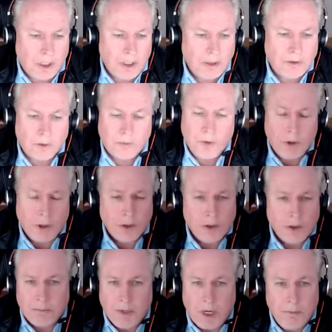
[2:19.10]
so if you could
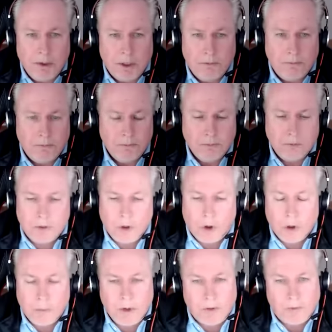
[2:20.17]
just maybe
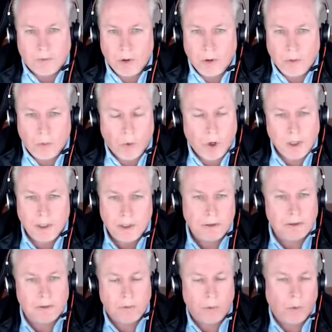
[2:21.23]
talk me through what
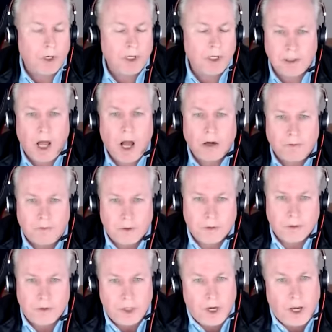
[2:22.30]
is
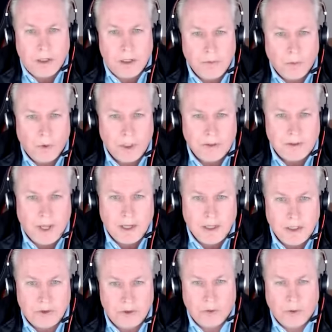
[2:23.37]
Log4j? What is that
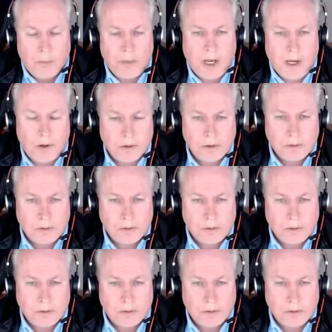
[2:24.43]
issue about?